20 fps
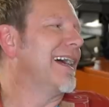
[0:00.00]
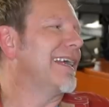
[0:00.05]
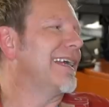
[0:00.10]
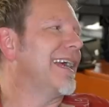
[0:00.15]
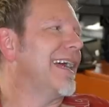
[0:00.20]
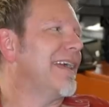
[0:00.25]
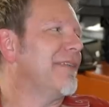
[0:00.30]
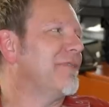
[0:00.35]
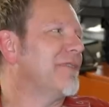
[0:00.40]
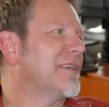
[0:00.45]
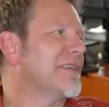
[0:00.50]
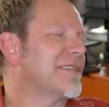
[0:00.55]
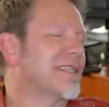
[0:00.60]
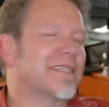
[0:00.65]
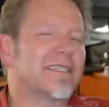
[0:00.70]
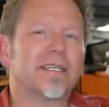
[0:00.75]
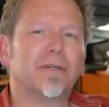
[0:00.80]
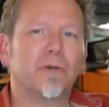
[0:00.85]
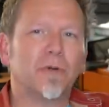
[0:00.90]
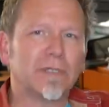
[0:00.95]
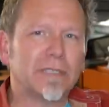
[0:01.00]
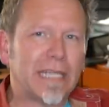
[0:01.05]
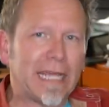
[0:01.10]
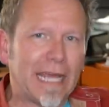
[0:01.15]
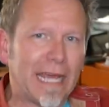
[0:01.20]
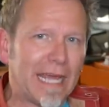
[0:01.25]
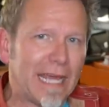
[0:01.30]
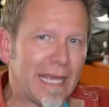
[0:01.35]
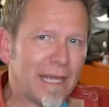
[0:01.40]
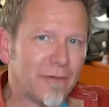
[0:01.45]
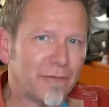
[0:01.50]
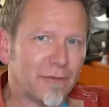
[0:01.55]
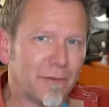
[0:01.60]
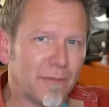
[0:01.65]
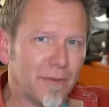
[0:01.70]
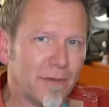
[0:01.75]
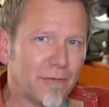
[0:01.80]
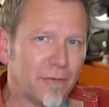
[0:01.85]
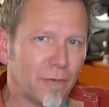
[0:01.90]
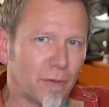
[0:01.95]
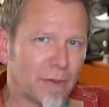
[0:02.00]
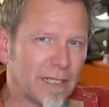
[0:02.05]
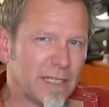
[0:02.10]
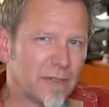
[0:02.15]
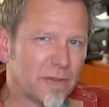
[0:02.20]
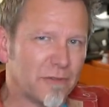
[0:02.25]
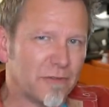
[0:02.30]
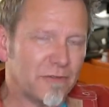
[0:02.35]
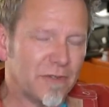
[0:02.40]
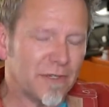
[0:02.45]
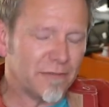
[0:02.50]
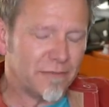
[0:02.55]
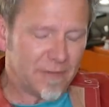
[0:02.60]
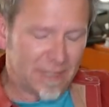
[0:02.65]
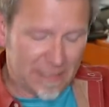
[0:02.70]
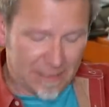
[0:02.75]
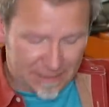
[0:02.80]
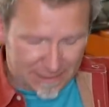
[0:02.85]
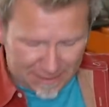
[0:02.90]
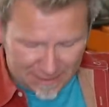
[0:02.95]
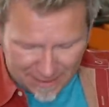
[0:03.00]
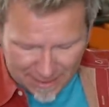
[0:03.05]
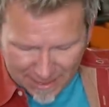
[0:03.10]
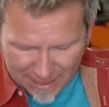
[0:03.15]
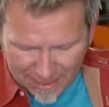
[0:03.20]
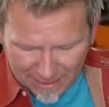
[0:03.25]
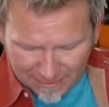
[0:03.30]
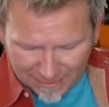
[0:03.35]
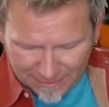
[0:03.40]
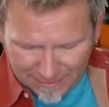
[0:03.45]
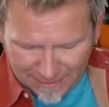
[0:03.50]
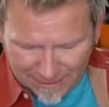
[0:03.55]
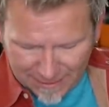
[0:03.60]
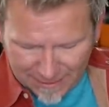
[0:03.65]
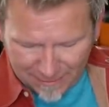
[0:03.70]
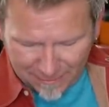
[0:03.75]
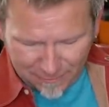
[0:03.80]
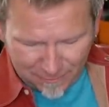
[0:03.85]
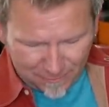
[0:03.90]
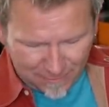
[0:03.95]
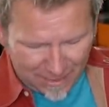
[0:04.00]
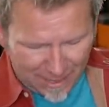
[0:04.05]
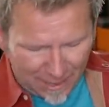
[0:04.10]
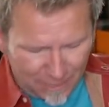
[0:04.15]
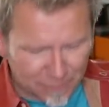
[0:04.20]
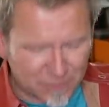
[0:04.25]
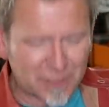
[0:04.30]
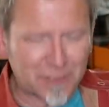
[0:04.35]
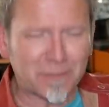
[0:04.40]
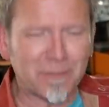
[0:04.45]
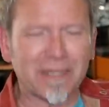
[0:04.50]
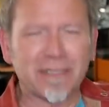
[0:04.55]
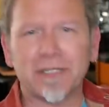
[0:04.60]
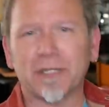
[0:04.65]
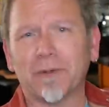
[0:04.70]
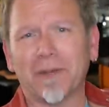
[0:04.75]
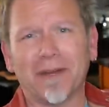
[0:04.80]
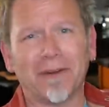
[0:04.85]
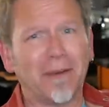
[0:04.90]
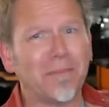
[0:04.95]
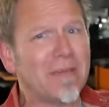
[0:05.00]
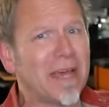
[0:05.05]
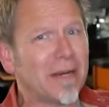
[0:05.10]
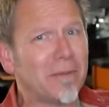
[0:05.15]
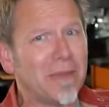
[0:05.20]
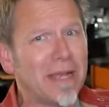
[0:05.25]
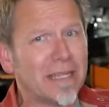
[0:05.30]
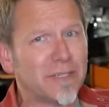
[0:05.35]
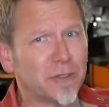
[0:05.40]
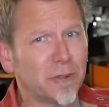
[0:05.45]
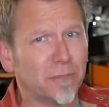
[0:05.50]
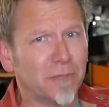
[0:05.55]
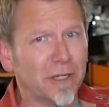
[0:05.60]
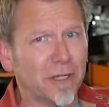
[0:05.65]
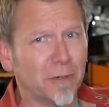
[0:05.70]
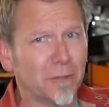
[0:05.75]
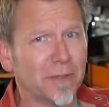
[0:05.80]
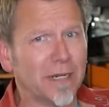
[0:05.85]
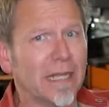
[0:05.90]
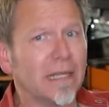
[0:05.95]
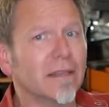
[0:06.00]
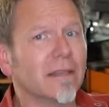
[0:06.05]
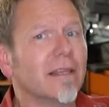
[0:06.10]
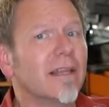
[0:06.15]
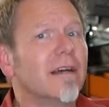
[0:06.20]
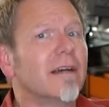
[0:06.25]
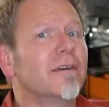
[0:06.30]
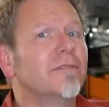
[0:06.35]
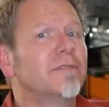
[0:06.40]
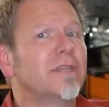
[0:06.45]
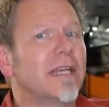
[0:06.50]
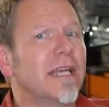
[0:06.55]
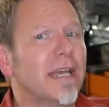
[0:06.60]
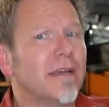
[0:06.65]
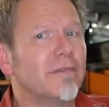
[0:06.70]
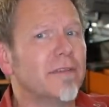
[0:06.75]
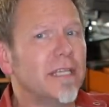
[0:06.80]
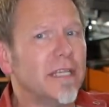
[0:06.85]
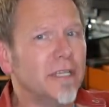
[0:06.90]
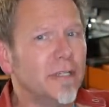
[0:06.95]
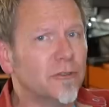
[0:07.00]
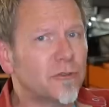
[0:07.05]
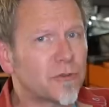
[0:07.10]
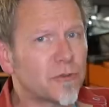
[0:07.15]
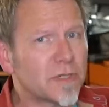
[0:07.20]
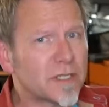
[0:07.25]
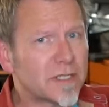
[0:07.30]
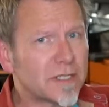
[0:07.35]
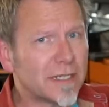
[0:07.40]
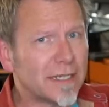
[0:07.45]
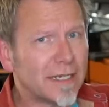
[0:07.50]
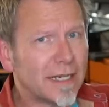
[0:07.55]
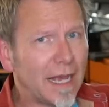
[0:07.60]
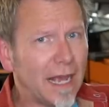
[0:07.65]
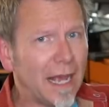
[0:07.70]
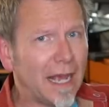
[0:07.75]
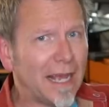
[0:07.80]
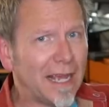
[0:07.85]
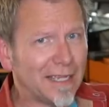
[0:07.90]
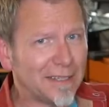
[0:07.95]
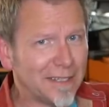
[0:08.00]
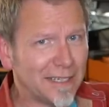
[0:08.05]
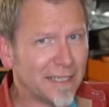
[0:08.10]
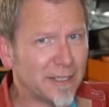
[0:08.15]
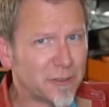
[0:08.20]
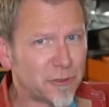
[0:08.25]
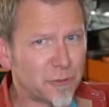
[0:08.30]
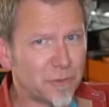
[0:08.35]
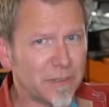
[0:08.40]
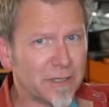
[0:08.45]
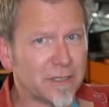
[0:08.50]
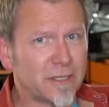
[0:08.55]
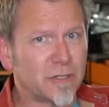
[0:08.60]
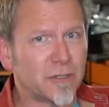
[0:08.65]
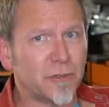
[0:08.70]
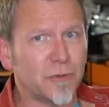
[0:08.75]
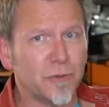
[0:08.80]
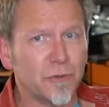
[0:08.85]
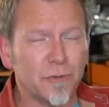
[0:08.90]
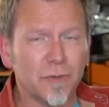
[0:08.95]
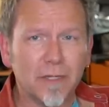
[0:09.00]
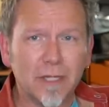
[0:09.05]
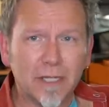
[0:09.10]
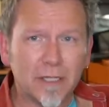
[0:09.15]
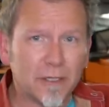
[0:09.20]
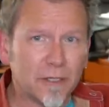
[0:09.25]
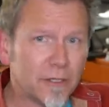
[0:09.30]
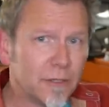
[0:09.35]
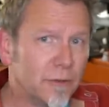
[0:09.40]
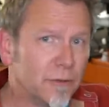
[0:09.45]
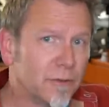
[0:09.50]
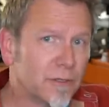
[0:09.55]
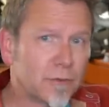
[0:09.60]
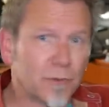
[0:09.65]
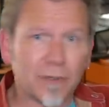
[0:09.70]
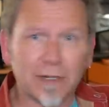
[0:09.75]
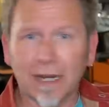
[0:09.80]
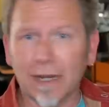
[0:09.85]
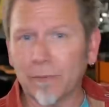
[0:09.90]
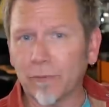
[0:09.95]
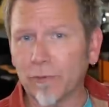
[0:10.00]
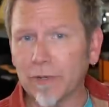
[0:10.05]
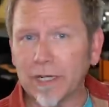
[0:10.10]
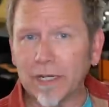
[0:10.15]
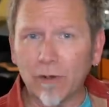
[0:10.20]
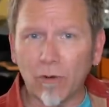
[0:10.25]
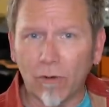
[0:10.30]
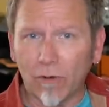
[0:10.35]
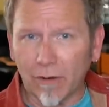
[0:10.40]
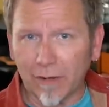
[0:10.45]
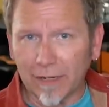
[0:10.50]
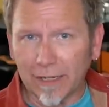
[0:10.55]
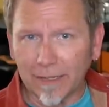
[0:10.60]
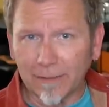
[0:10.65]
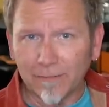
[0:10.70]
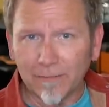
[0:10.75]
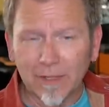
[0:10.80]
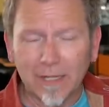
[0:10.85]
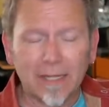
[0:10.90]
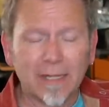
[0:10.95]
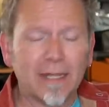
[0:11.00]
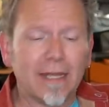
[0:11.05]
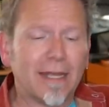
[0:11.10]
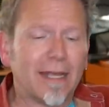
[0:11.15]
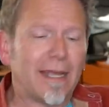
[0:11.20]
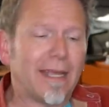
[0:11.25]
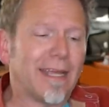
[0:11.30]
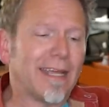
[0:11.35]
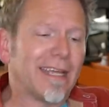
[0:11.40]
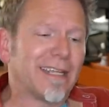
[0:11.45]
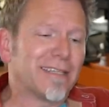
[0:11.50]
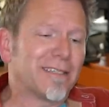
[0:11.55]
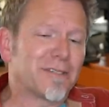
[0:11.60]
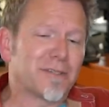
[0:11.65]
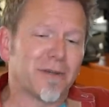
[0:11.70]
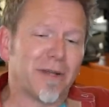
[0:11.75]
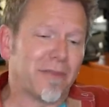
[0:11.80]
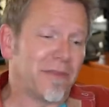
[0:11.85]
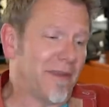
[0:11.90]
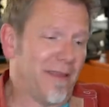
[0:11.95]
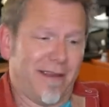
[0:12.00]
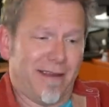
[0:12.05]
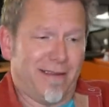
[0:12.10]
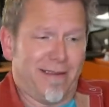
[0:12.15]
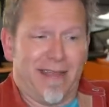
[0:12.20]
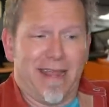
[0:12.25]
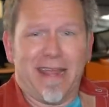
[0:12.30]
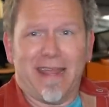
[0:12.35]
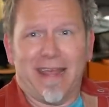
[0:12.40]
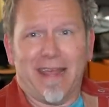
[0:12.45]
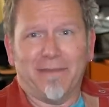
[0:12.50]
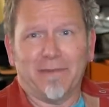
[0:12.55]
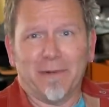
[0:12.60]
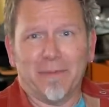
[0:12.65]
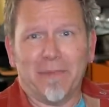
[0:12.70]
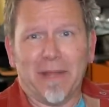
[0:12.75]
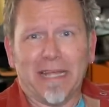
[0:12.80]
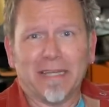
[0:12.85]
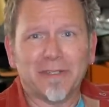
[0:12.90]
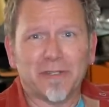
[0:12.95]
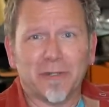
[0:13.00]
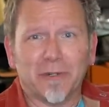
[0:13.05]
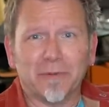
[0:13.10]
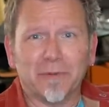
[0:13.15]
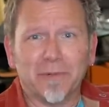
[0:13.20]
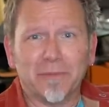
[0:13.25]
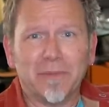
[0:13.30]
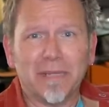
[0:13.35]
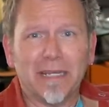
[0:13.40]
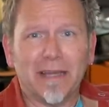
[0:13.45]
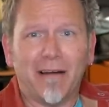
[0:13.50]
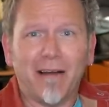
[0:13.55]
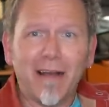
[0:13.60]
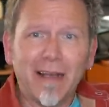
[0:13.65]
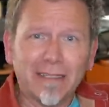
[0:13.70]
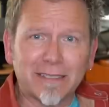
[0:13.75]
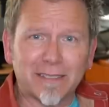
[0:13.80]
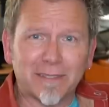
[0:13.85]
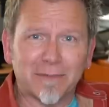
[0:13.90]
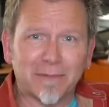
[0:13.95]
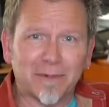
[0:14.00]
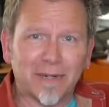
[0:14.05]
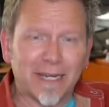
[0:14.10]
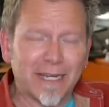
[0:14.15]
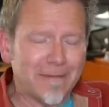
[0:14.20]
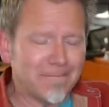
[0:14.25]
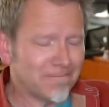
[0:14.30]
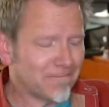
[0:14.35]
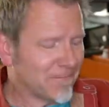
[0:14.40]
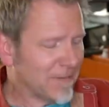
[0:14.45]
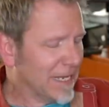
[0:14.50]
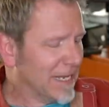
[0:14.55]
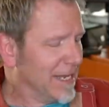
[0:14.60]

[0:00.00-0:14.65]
I got this, it's an old Kay from the forties or fifties, and uh, I was just messing around. I'm not a banjo player, but I love to have interesting, odd instruments to use when I'm recording. And so I thought, hey, having a banjo would be awesome, right?